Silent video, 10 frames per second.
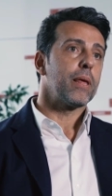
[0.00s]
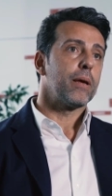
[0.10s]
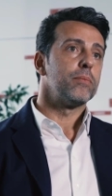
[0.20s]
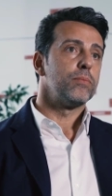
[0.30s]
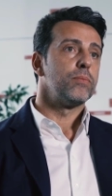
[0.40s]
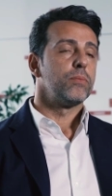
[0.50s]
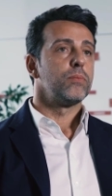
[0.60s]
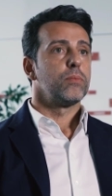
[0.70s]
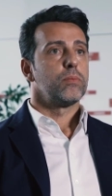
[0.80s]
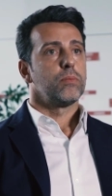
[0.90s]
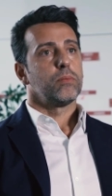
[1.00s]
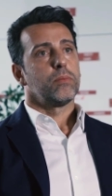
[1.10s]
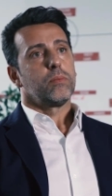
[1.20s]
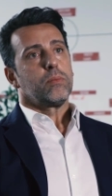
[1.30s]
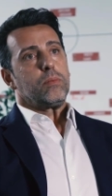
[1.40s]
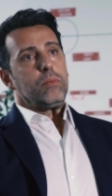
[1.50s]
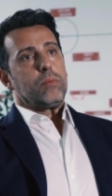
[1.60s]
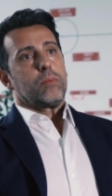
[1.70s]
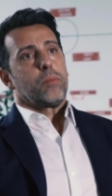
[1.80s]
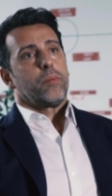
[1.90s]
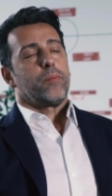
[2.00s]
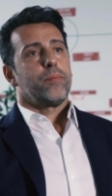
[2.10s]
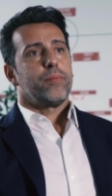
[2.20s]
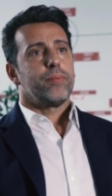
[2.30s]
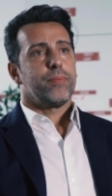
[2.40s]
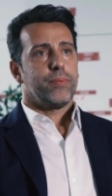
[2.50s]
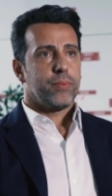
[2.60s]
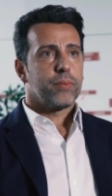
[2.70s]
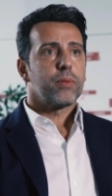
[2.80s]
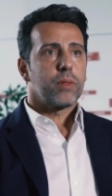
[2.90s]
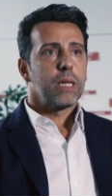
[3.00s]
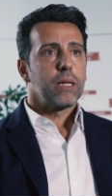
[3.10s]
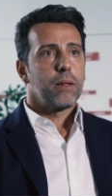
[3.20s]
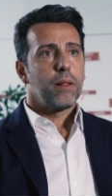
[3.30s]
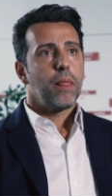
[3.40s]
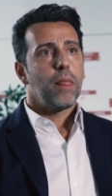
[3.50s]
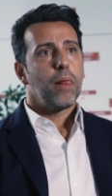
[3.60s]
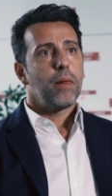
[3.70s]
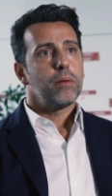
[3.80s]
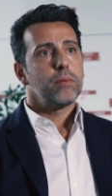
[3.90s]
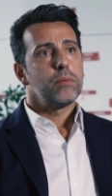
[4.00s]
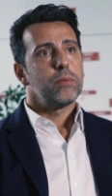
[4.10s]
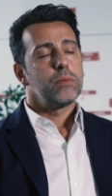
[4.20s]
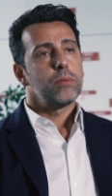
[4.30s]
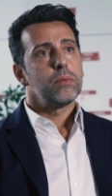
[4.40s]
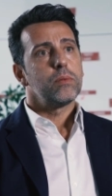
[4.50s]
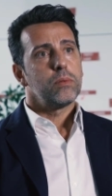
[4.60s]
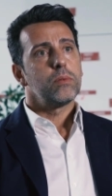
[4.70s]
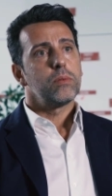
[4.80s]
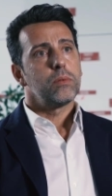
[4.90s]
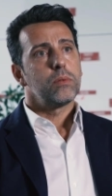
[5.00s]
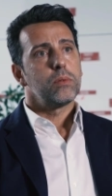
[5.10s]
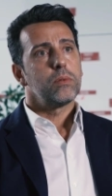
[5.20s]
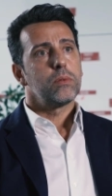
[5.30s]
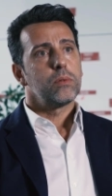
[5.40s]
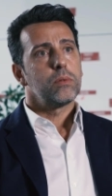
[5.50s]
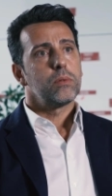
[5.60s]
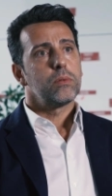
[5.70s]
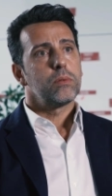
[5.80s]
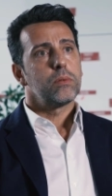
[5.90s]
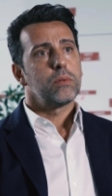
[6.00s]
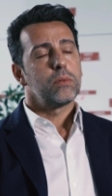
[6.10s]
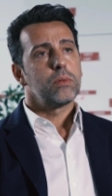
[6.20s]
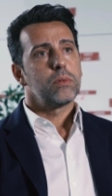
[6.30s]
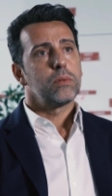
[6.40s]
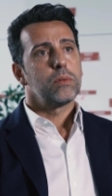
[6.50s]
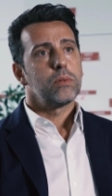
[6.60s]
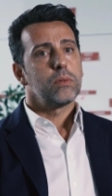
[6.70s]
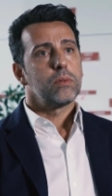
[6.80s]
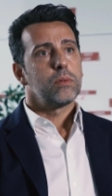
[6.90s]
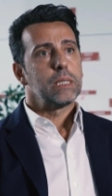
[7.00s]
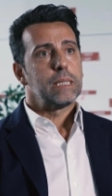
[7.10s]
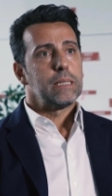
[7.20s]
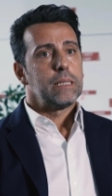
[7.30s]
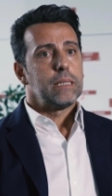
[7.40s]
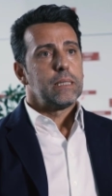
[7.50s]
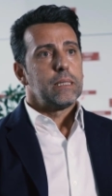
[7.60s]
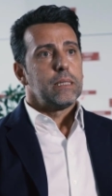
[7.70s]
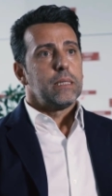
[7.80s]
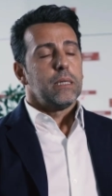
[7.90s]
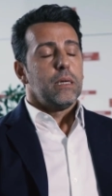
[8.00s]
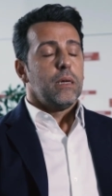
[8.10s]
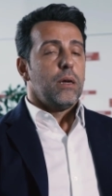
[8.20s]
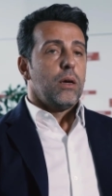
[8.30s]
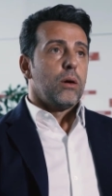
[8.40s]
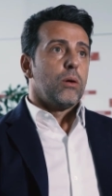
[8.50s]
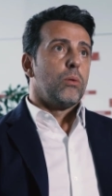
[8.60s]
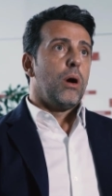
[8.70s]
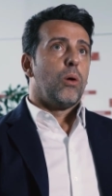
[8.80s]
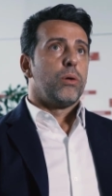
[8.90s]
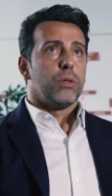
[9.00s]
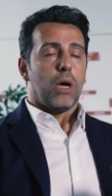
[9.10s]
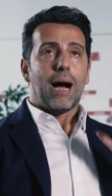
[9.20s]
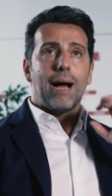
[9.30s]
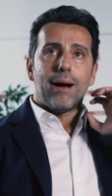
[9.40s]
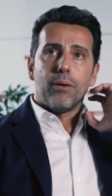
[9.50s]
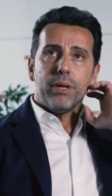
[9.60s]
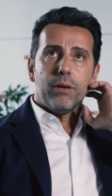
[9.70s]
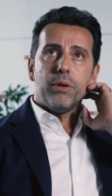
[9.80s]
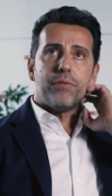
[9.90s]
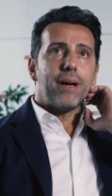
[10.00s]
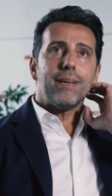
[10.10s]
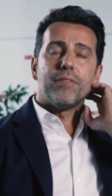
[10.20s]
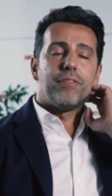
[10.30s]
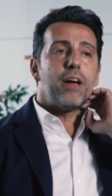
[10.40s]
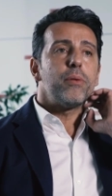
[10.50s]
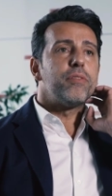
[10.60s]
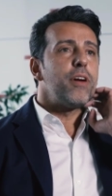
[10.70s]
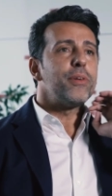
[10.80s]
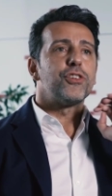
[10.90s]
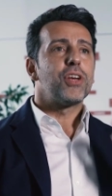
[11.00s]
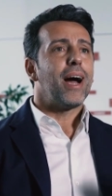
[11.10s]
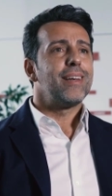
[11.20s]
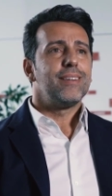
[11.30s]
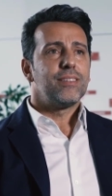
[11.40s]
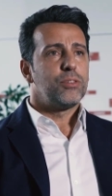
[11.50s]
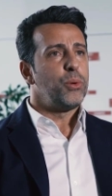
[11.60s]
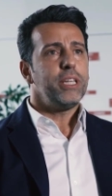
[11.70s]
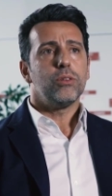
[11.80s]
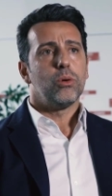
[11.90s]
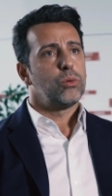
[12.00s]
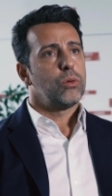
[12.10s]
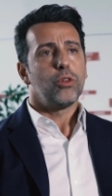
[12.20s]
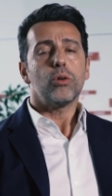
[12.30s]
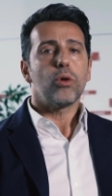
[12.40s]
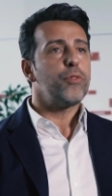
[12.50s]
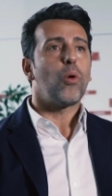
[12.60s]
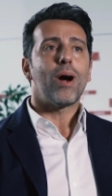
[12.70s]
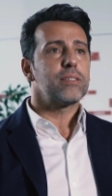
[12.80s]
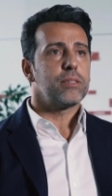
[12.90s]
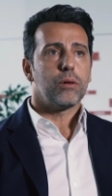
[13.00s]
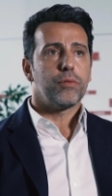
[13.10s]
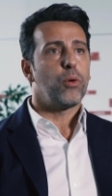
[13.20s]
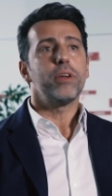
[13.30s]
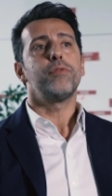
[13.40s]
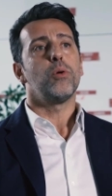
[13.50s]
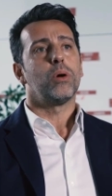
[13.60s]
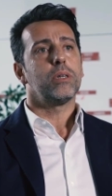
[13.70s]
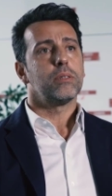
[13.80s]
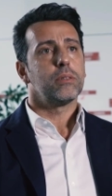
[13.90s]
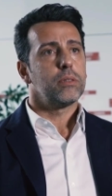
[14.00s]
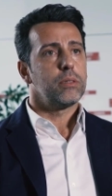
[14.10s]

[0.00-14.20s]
yeah. course of the summer, a lot of focus on the signings we've made, mm. but there's been some criticism that we've only made one sale. How would you address those concerns? Well, I, I, we, we find a very, very challenged window, not, not for Arsenal, for everyone.